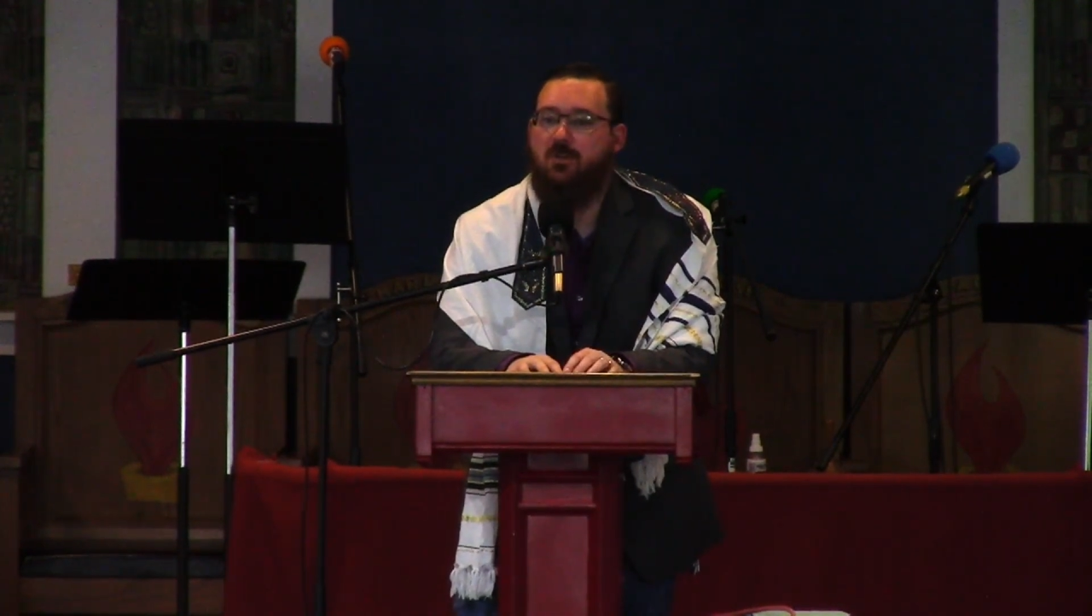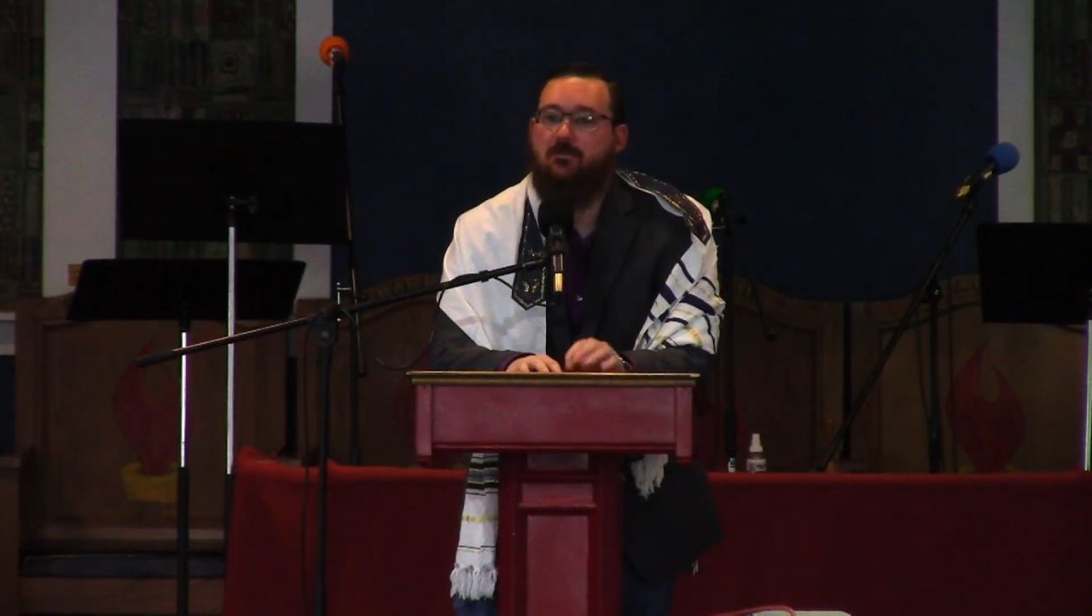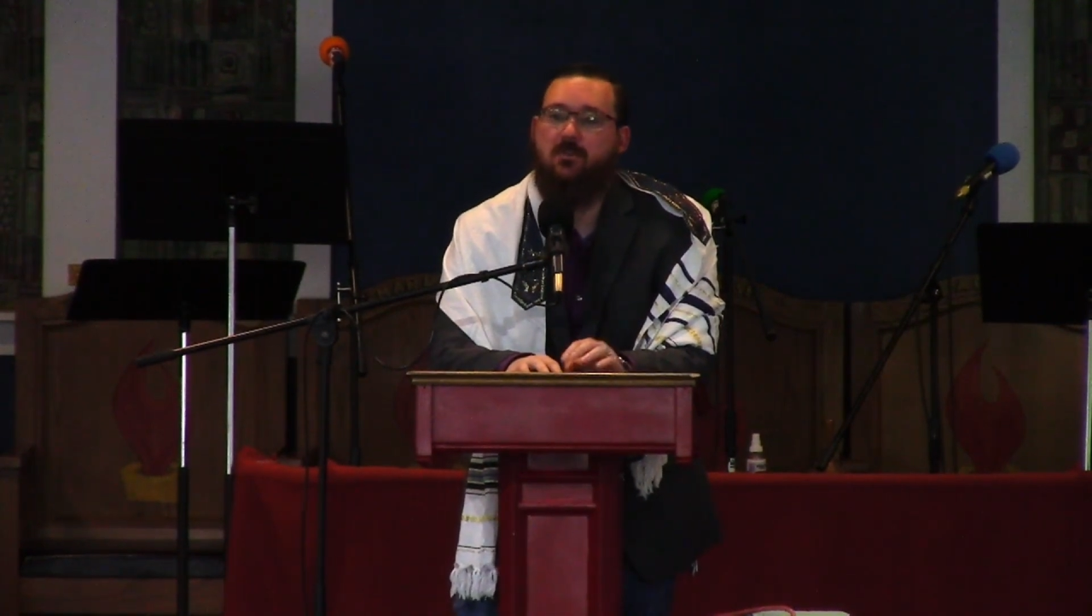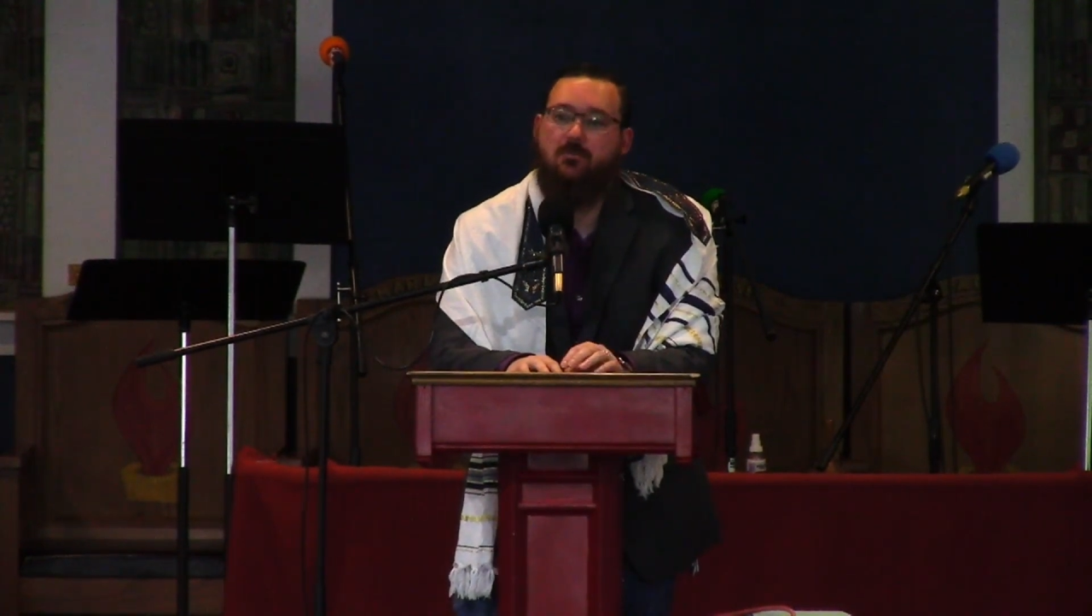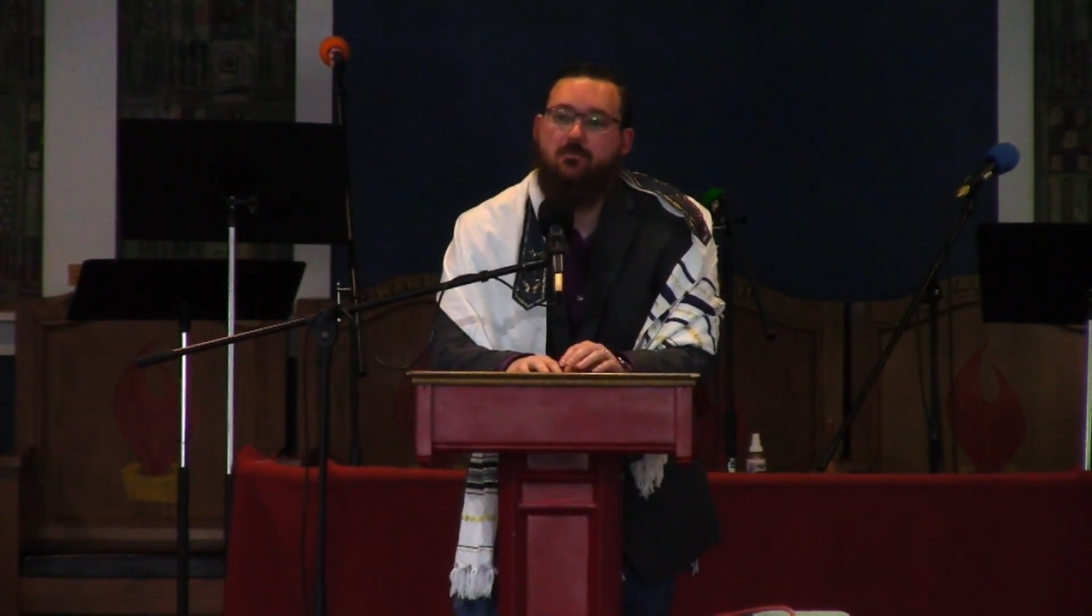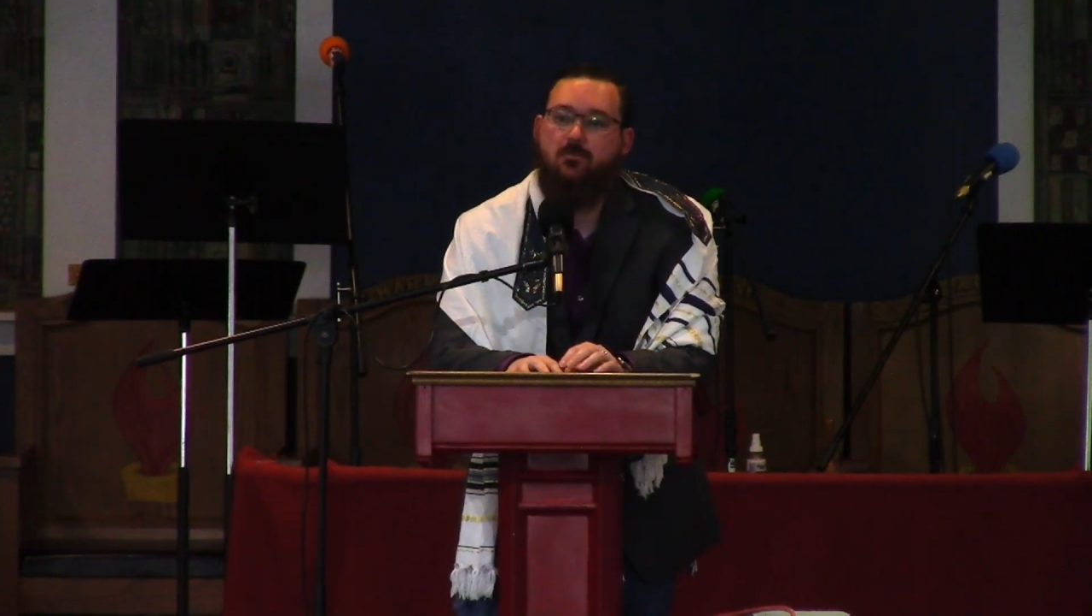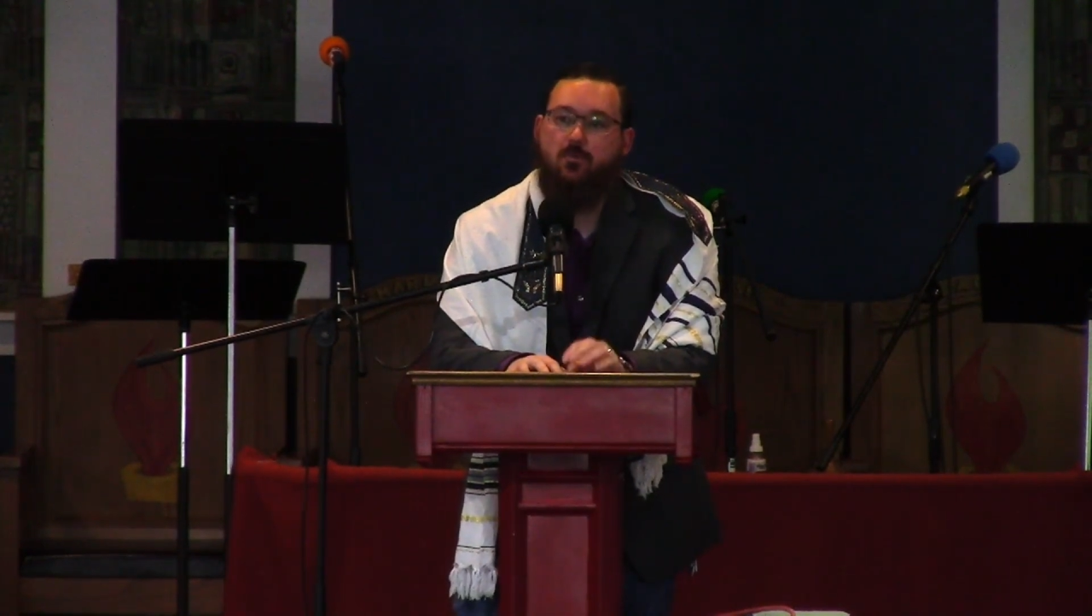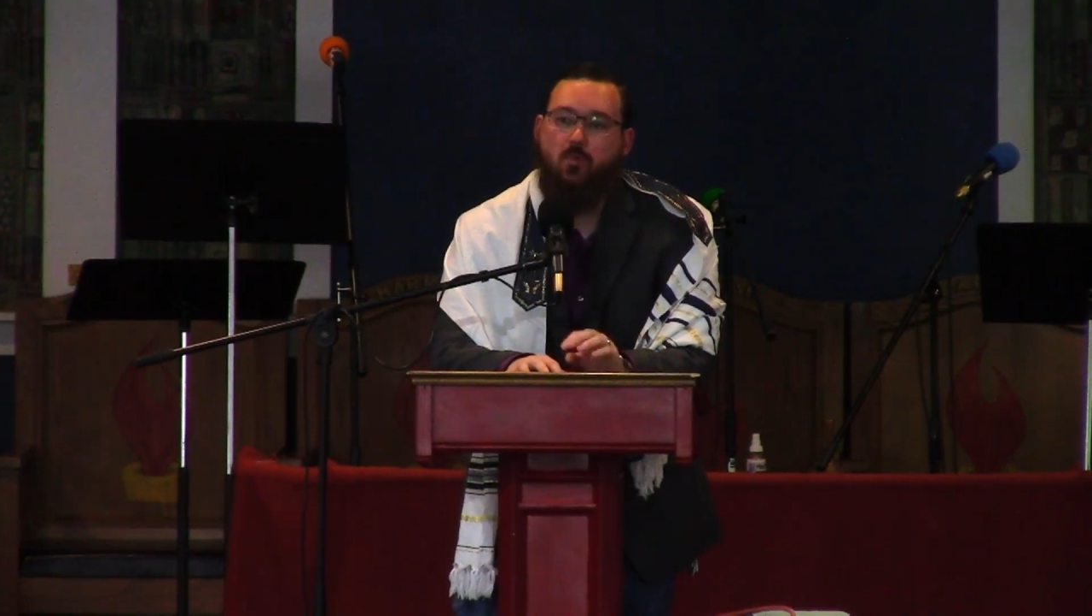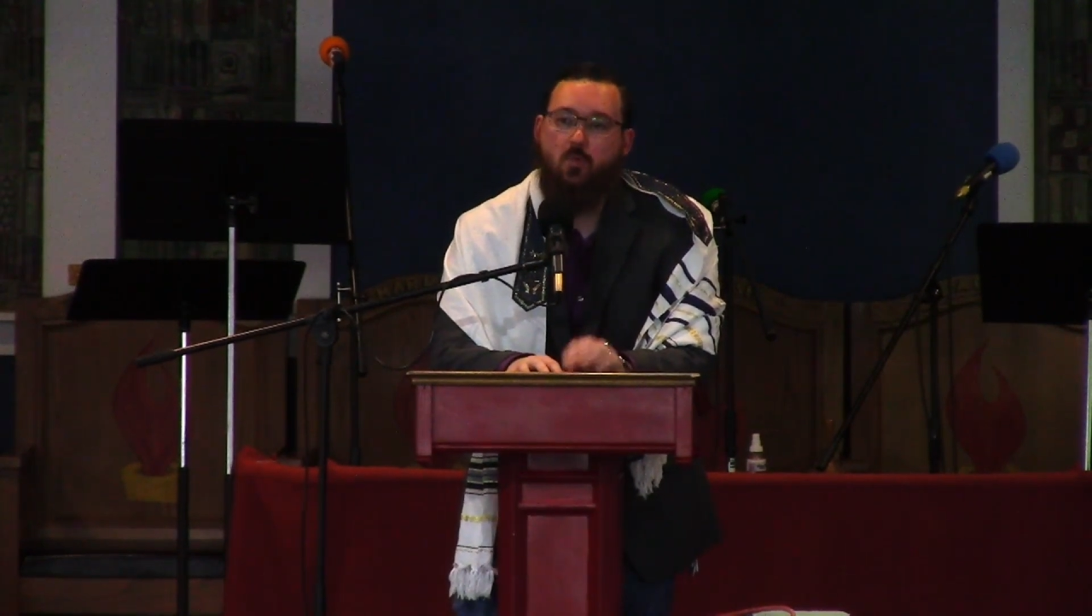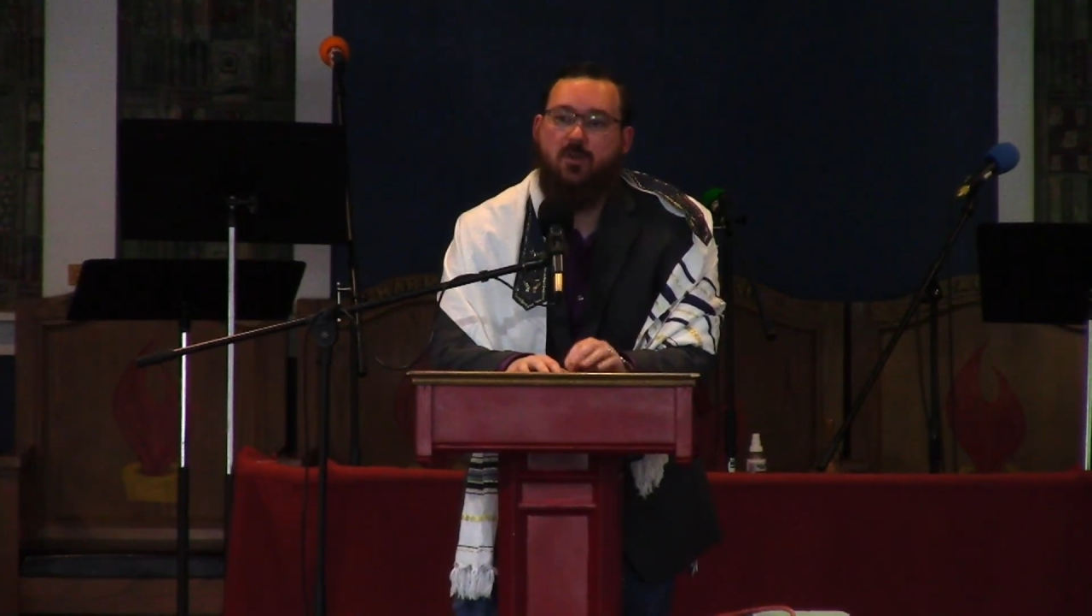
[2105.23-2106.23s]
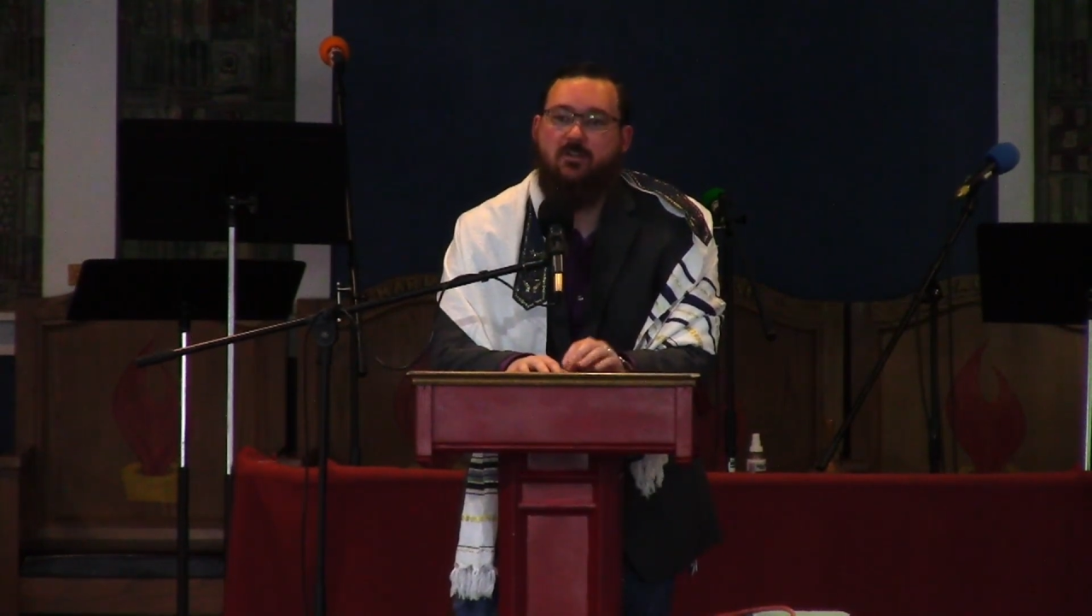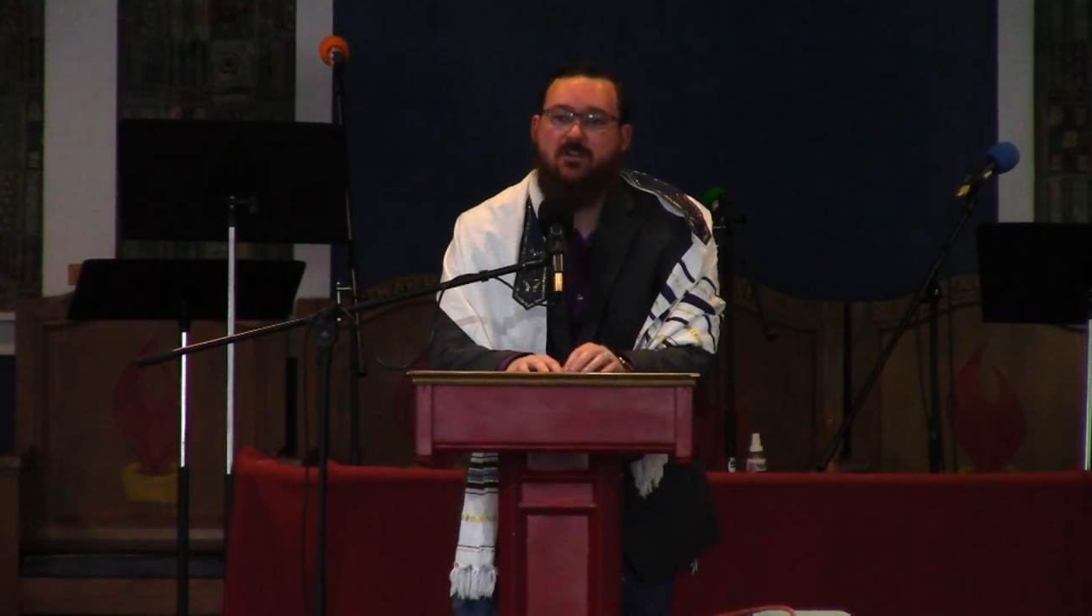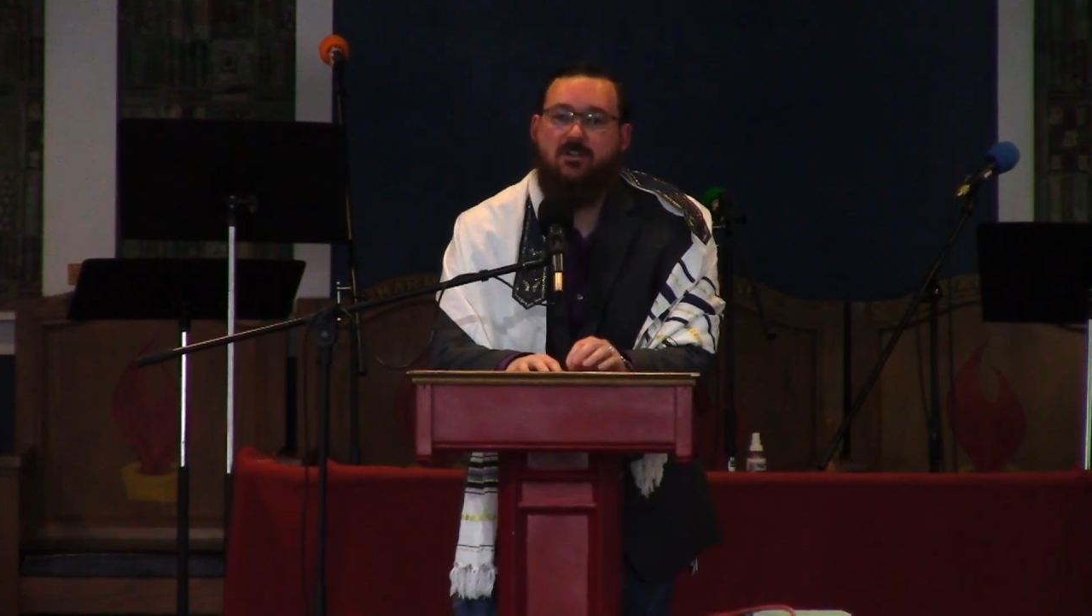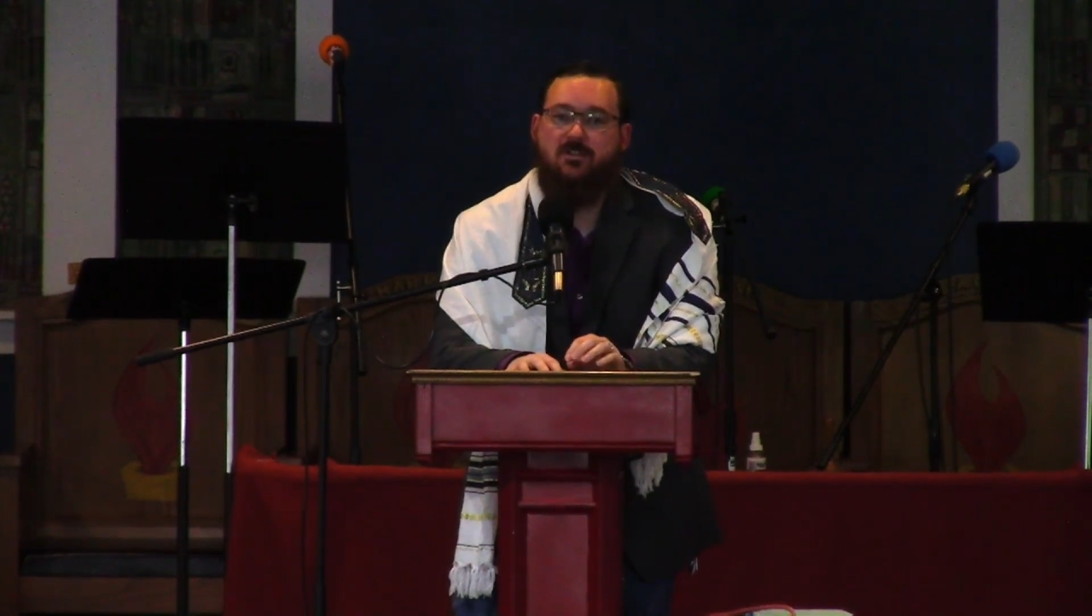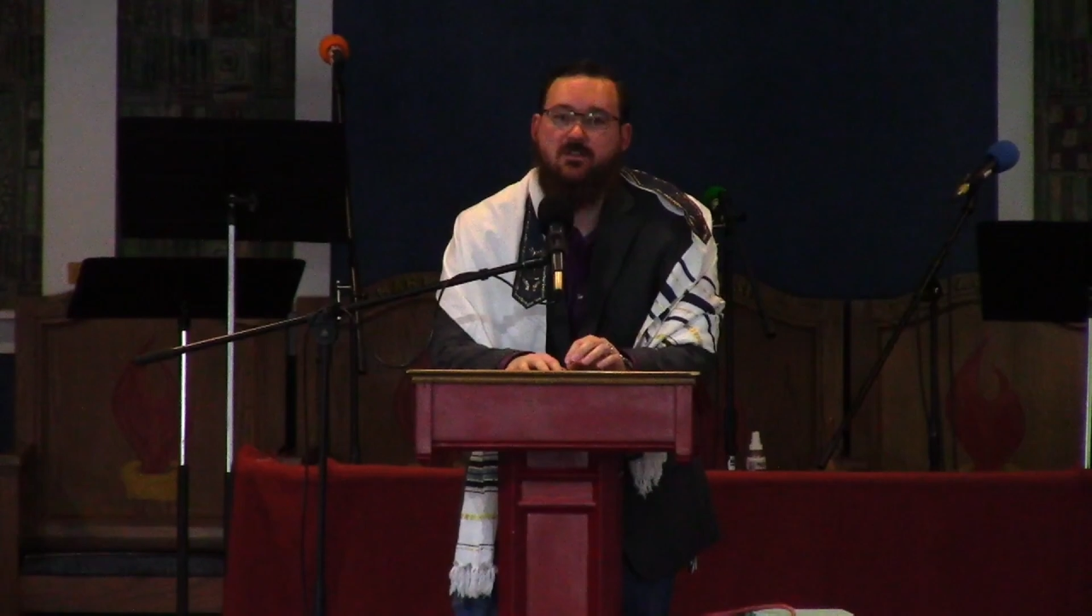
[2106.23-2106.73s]
You have, work
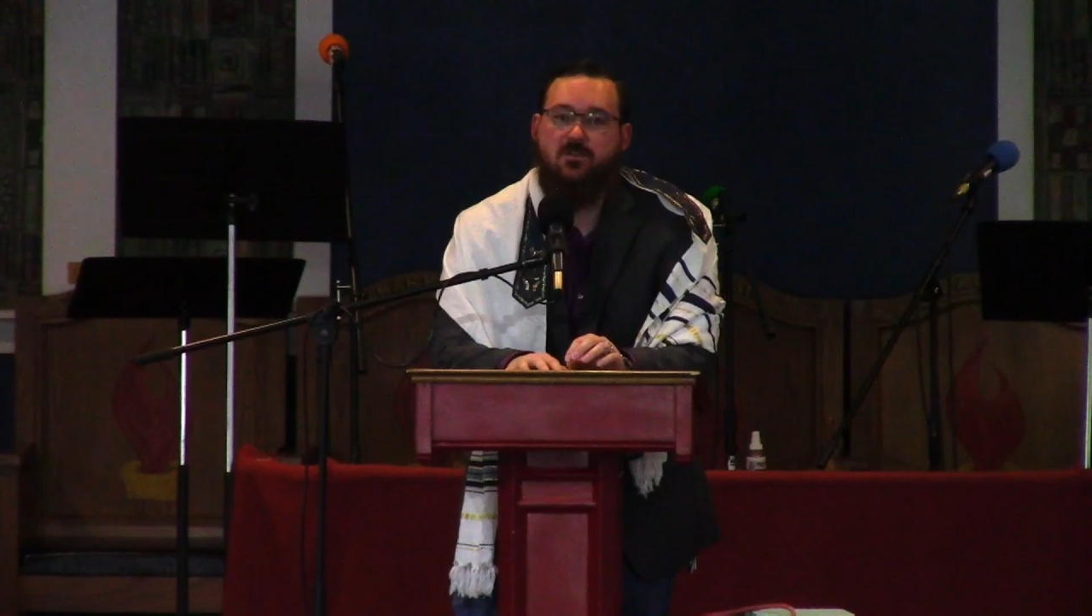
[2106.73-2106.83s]
that is